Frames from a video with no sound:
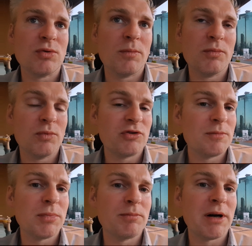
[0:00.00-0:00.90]
to a
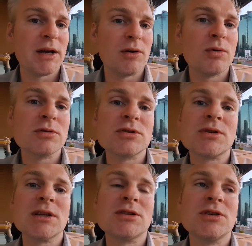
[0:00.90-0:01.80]
simple buy and hold
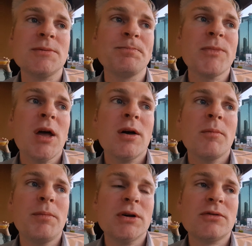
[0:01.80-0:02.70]
strategy
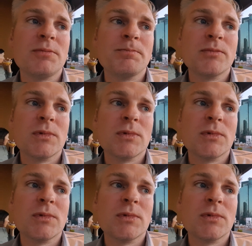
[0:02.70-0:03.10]
but